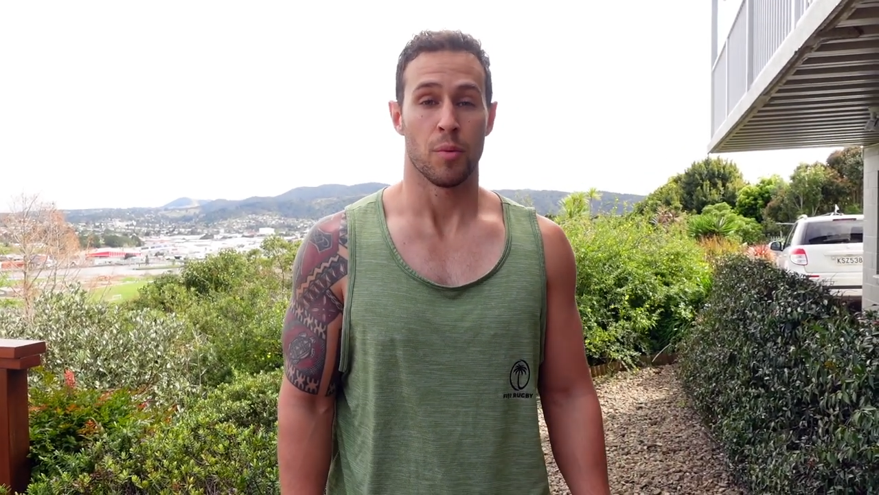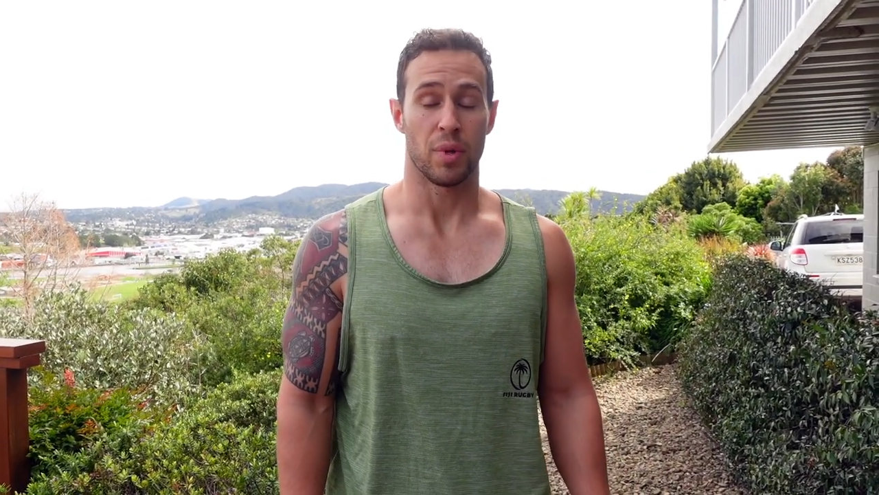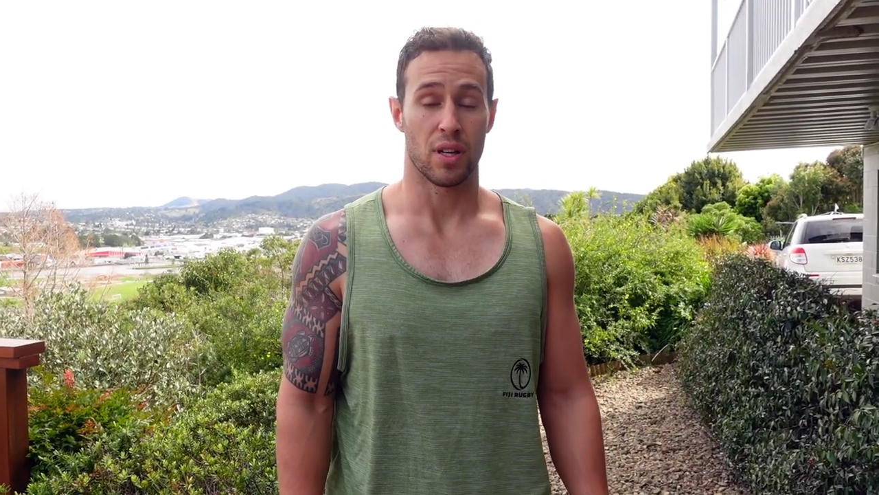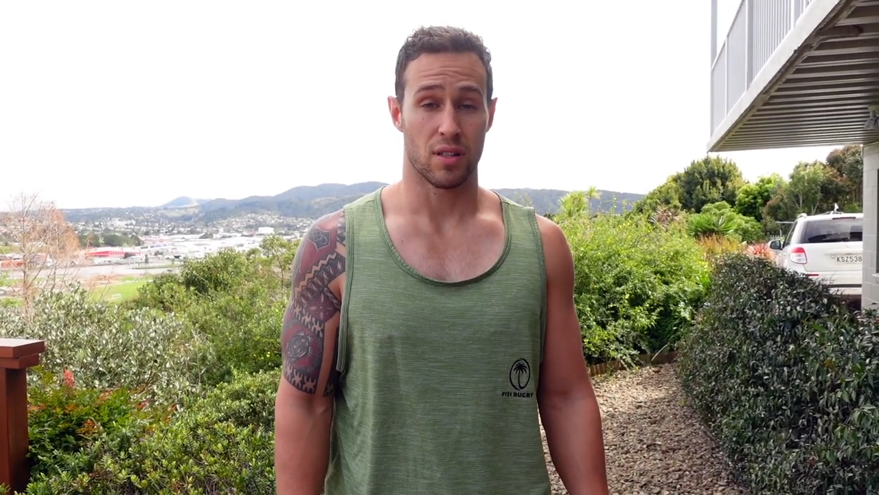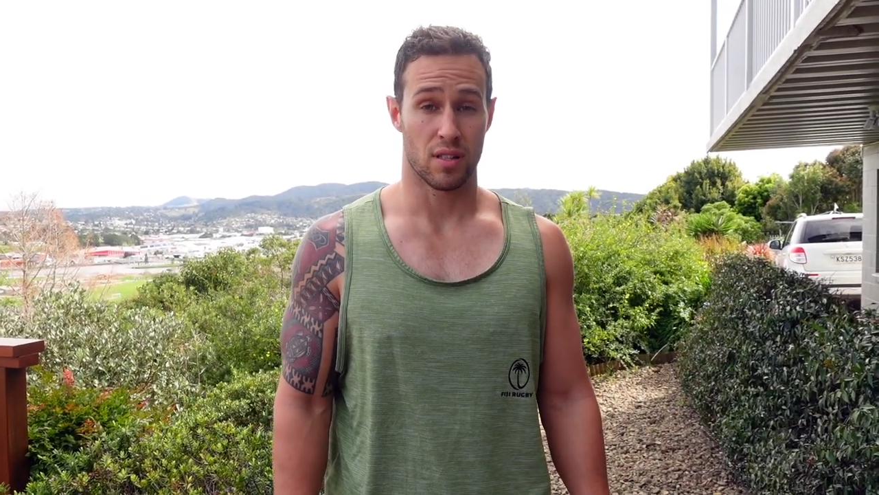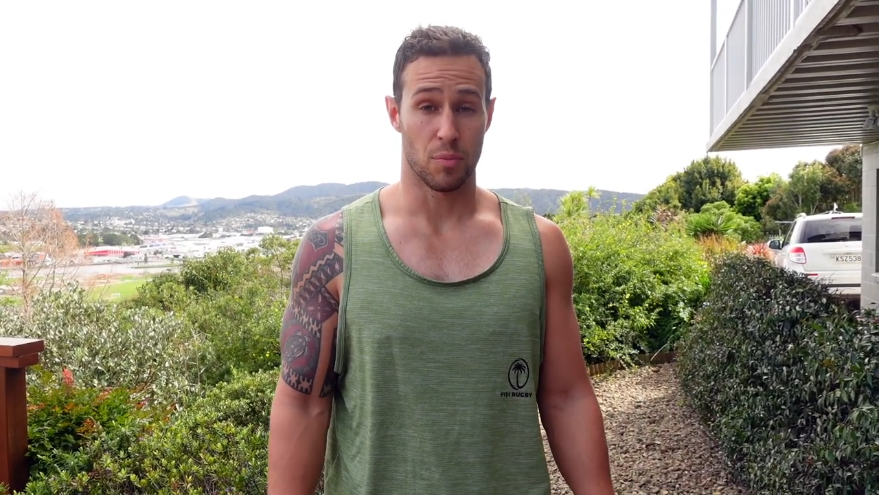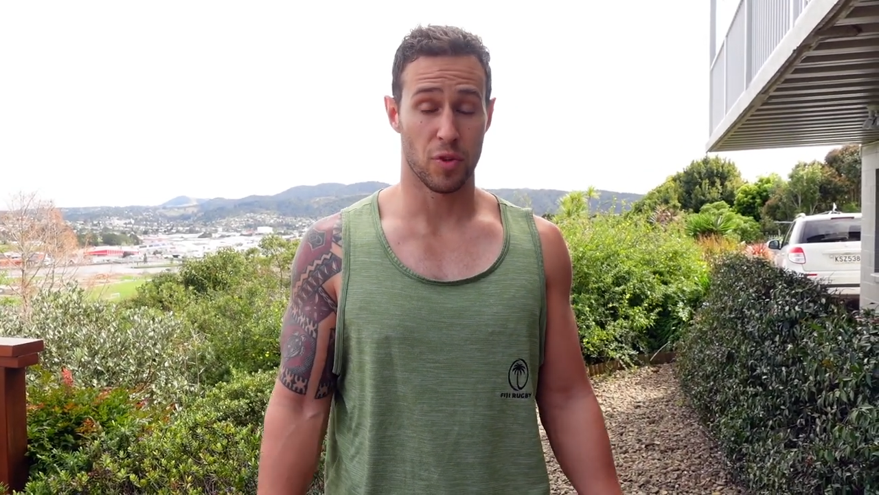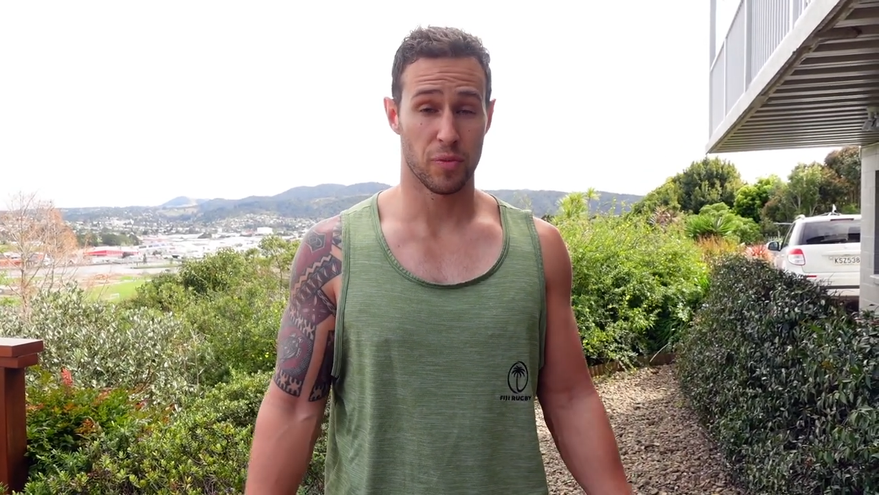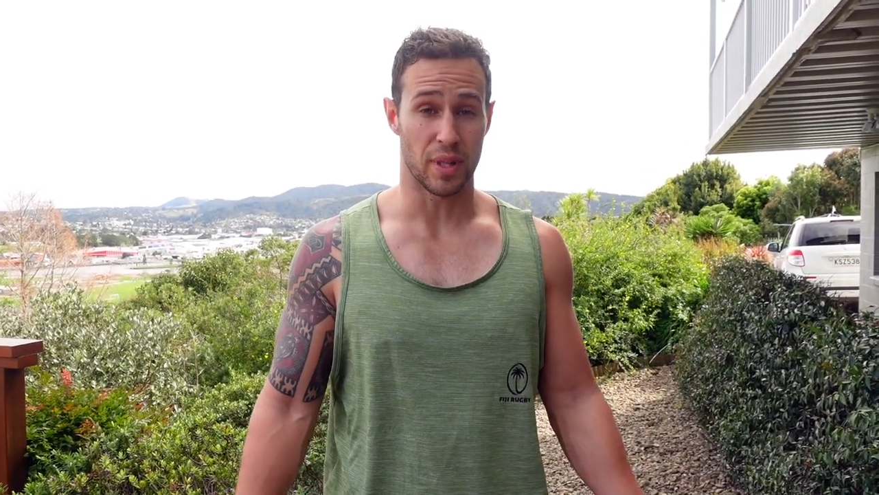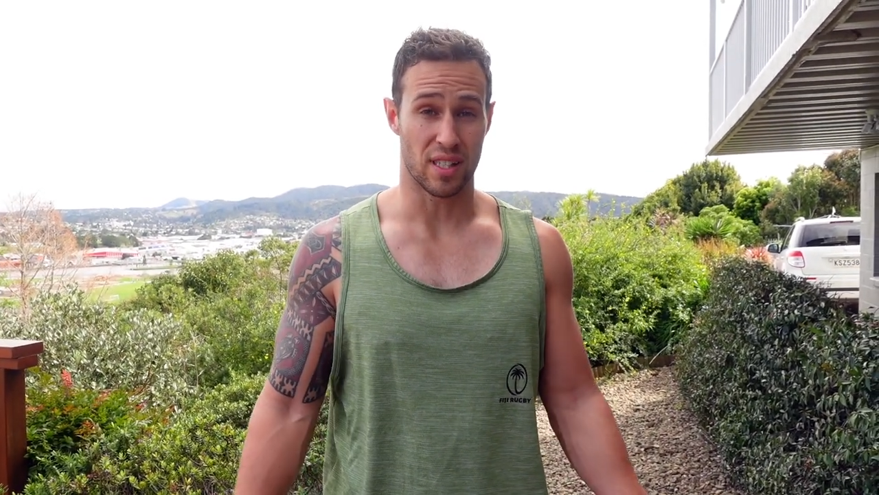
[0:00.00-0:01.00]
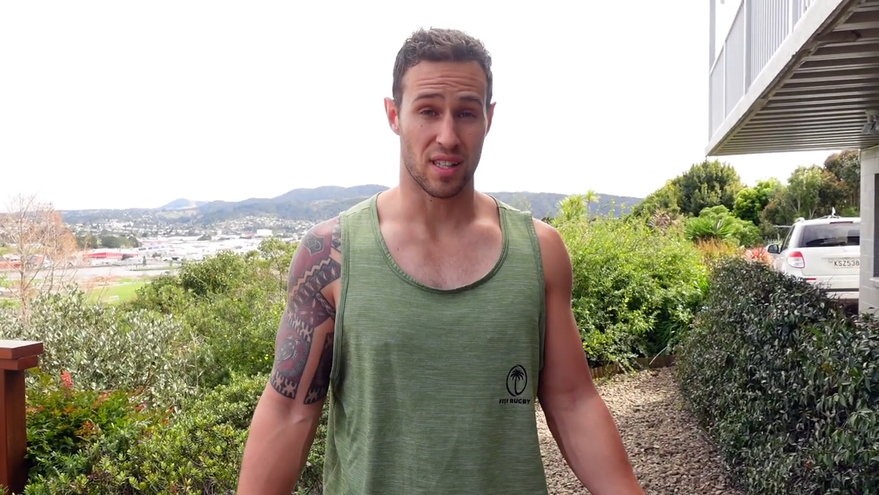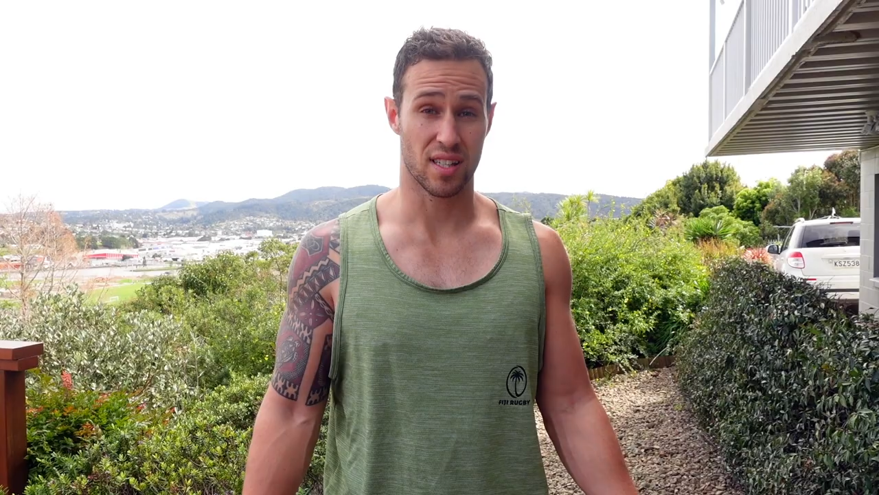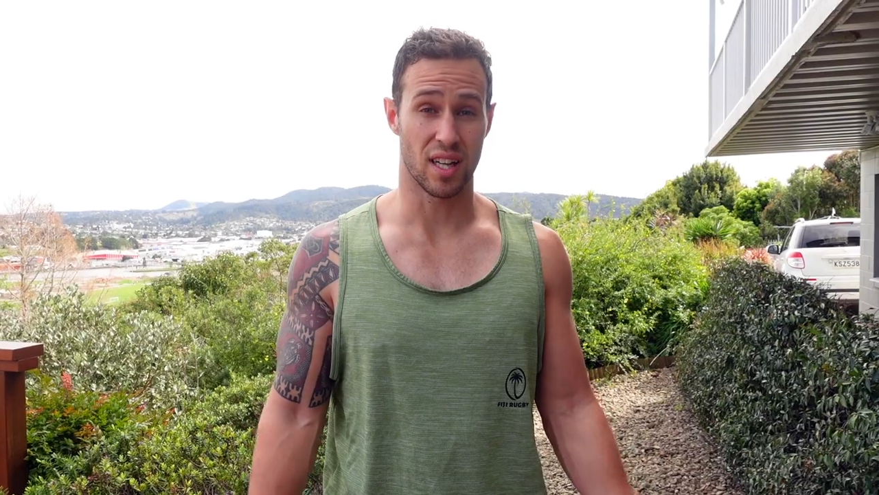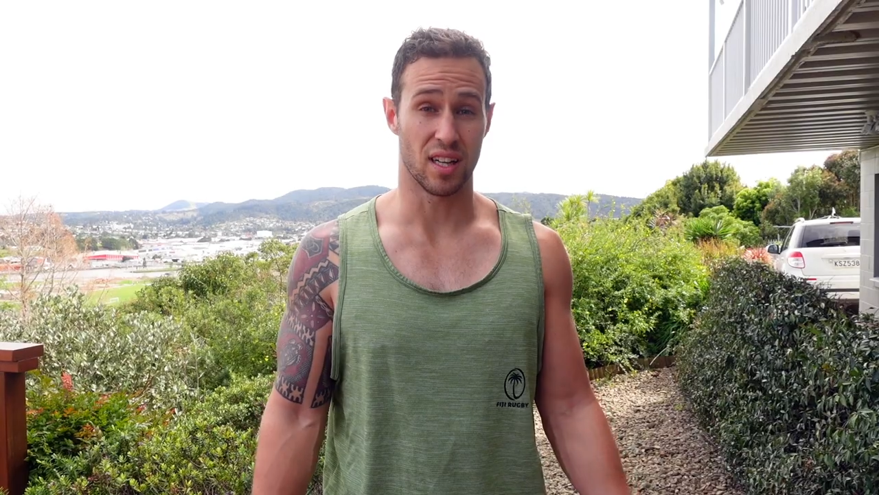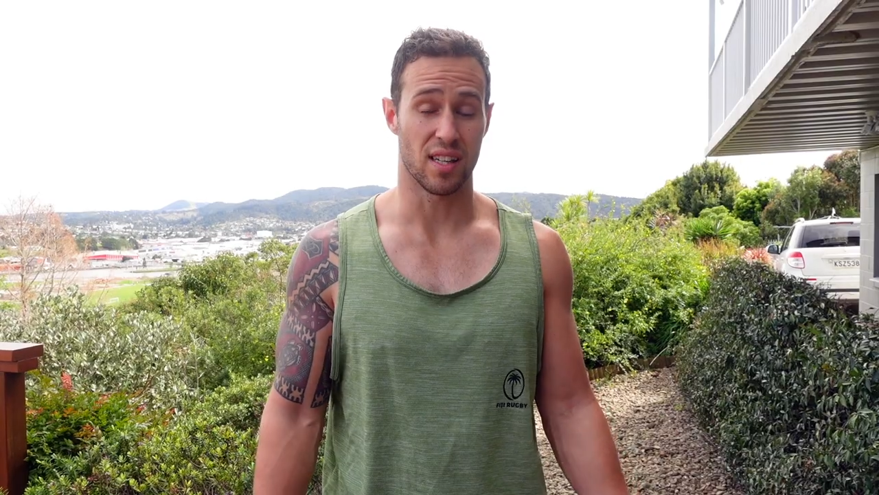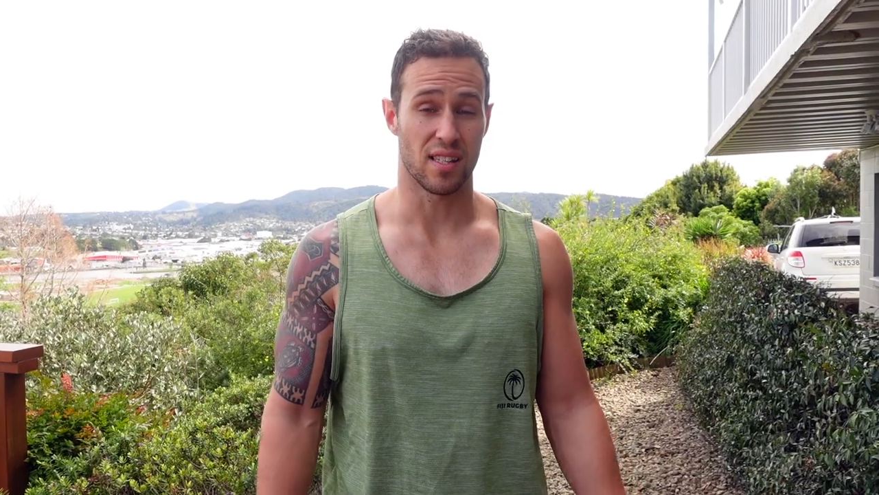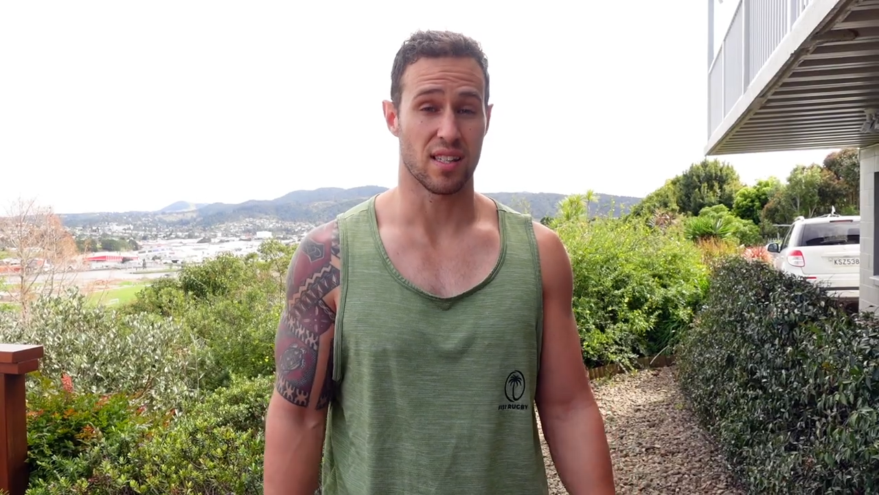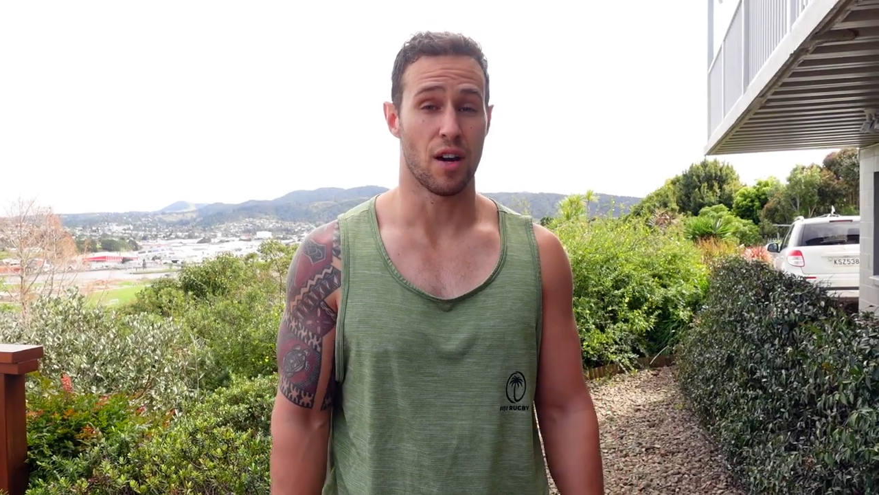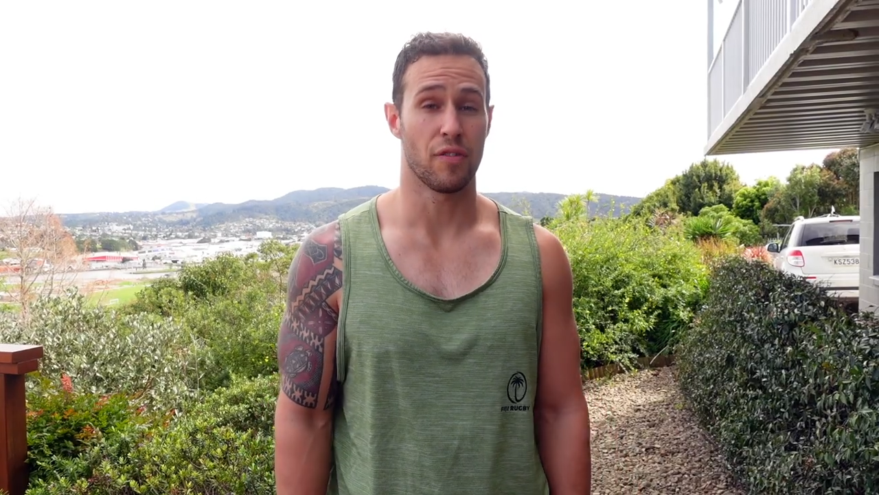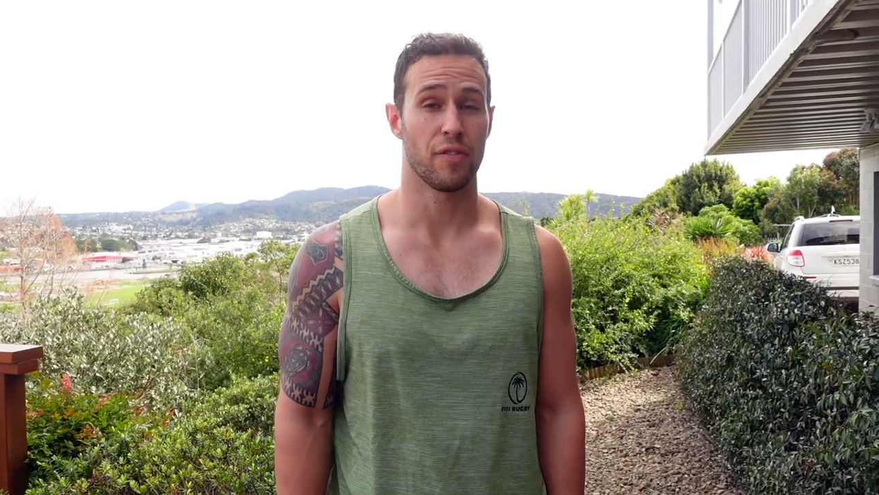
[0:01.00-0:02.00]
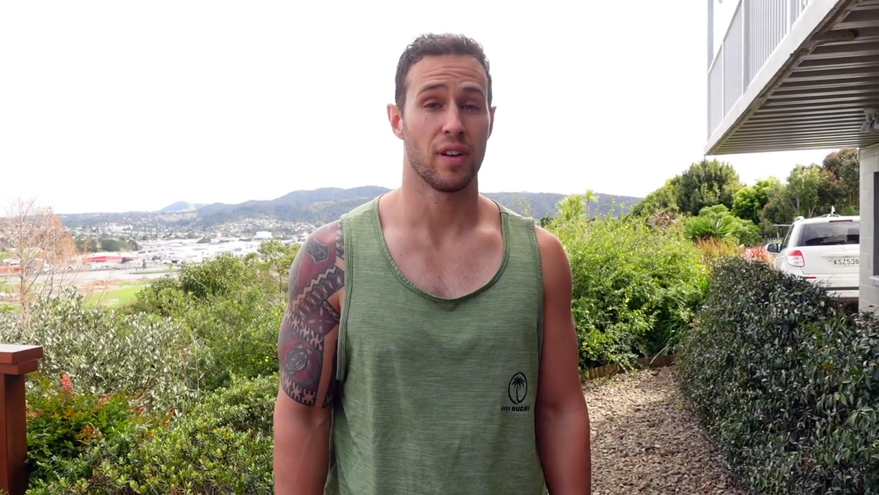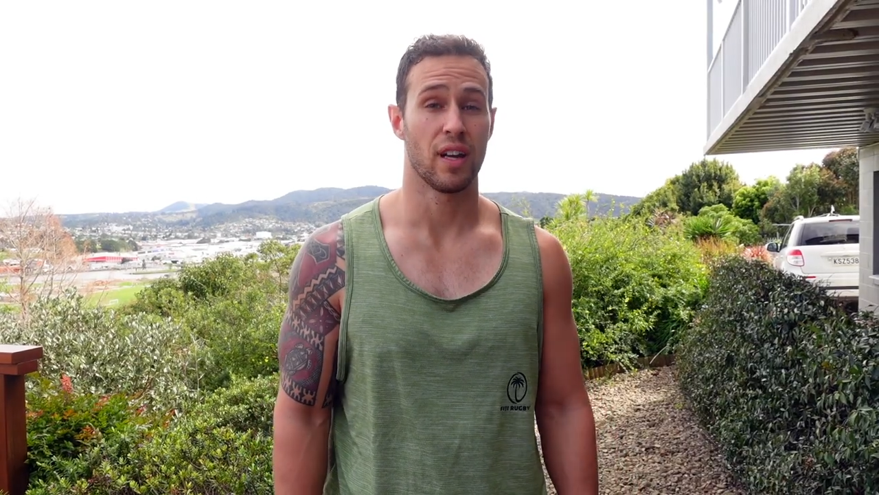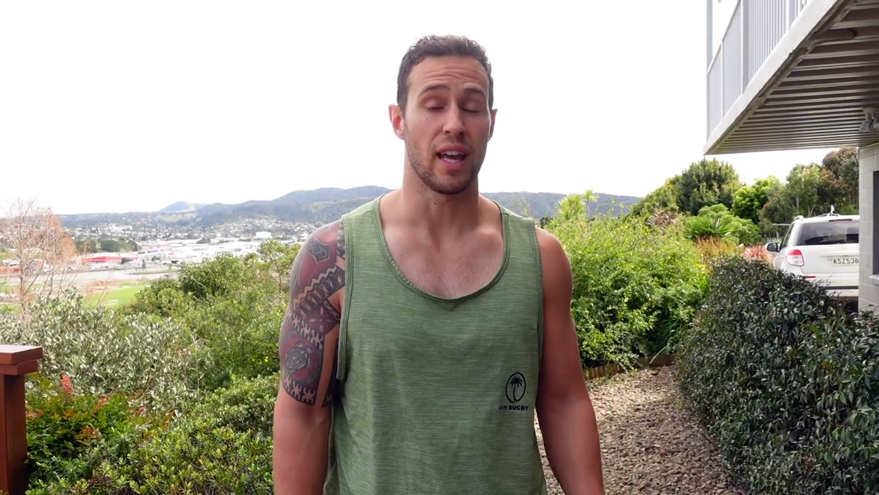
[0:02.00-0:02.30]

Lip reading: because the movement is a skill in itself